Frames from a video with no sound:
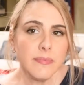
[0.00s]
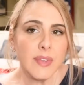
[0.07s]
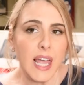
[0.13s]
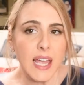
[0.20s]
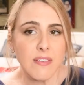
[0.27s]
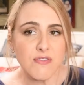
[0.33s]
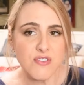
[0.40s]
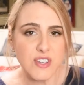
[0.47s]

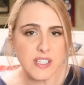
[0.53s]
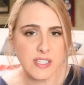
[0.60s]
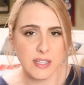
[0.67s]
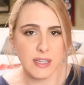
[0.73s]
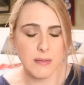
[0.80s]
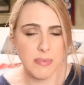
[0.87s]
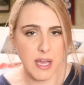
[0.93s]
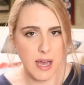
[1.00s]
I've
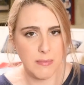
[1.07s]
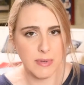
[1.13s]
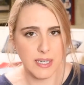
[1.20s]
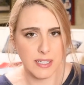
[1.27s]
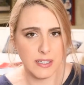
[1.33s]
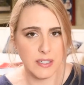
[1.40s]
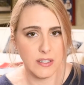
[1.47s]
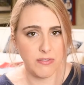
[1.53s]
recently become
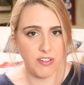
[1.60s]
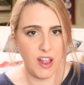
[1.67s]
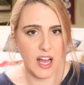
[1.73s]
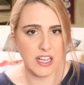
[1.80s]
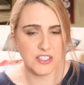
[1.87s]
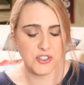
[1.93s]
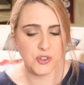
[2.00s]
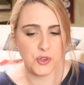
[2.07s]
addicted to
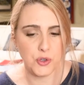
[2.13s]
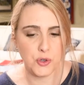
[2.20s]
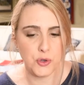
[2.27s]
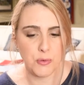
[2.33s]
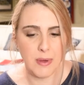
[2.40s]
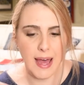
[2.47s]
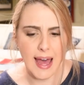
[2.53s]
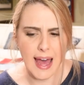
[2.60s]

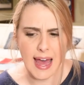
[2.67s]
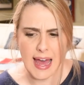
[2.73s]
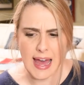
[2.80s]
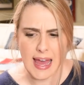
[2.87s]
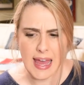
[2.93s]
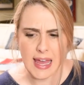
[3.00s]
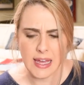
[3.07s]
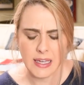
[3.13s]
Flosstube.
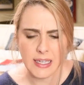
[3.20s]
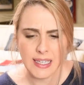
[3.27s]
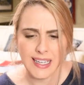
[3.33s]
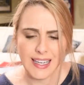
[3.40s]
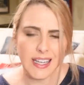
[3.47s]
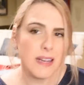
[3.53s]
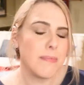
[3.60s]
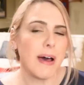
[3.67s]
I,
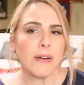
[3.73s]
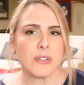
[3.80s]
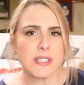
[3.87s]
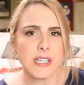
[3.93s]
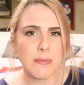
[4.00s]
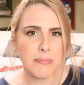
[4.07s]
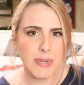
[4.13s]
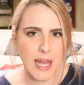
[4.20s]
in about
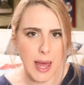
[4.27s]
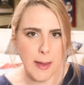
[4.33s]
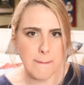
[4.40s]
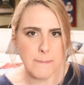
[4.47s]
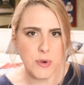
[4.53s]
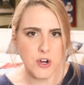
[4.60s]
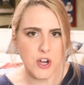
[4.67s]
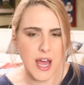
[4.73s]

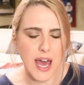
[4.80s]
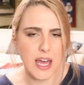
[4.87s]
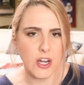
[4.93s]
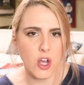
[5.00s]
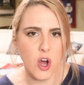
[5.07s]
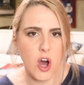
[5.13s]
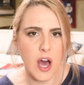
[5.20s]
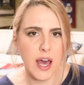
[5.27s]
September, had
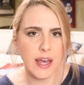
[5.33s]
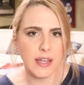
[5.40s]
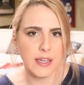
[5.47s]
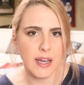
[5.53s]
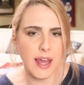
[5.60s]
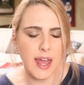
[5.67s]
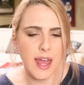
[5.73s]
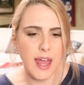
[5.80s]
gotten
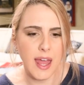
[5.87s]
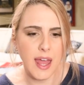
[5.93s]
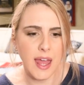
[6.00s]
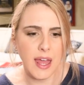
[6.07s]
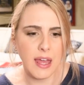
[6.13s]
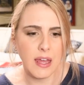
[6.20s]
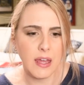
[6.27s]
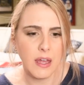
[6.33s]

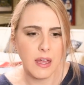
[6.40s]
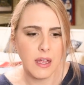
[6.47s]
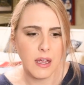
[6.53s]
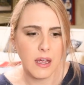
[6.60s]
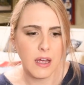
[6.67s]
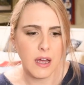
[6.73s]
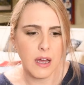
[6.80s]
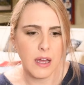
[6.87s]
a,
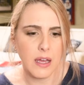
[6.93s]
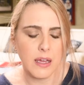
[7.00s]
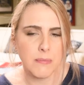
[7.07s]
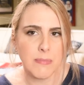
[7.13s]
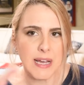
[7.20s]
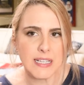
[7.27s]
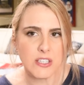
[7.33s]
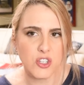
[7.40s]
in
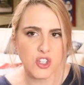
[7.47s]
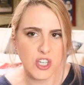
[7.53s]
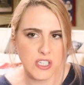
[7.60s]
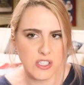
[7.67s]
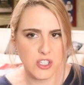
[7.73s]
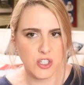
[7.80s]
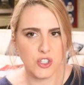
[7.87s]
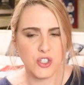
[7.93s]
my
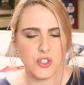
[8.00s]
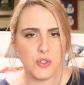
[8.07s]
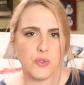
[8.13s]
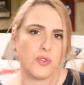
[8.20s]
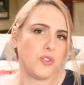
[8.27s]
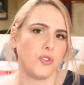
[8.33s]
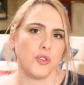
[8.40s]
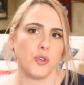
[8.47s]
suggested
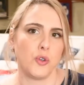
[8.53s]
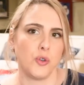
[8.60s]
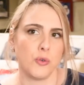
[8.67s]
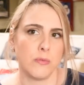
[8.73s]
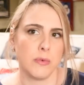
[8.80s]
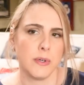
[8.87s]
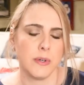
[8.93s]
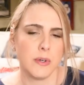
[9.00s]

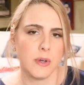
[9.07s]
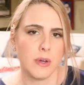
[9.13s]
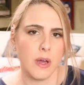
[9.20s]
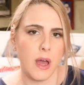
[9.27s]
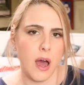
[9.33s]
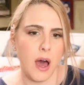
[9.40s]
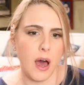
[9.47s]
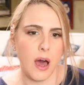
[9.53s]
YouTube
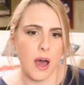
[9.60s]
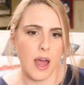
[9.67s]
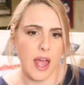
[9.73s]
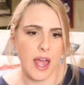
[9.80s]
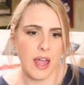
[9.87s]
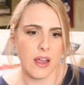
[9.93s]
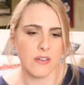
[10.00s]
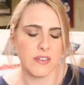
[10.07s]

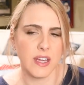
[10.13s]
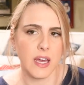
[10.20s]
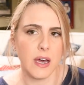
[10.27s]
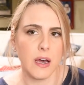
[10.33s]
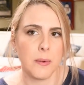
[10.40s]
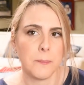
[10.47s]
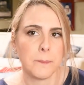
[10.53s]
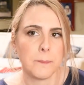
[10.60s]
area,